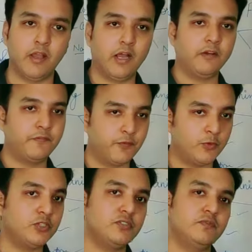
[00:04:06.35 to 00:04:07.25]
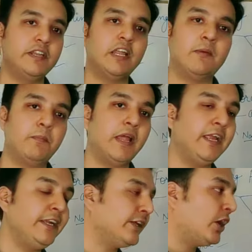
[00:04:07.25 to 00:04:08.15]
A force when
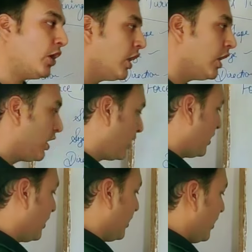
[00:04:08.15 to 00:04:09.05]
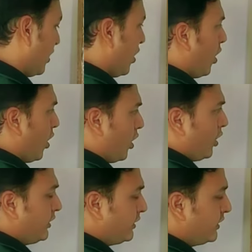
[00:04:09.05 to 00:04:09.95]
applied
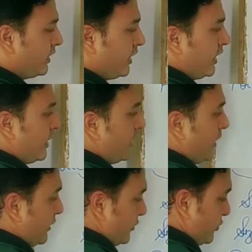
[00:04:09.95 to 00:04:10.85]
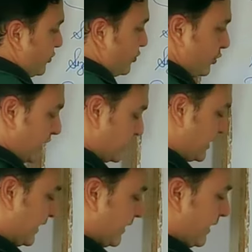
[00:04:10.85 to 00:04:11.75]
on two things,
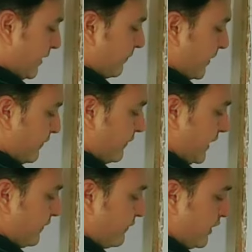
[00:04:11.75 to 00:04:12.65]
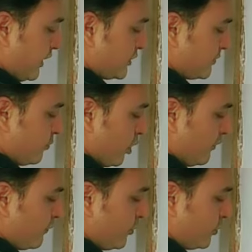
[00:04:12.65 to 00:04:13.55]
like whenever a small
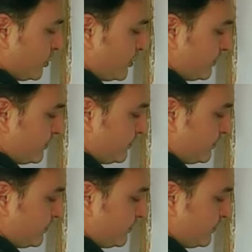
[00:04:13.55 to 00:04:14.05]
force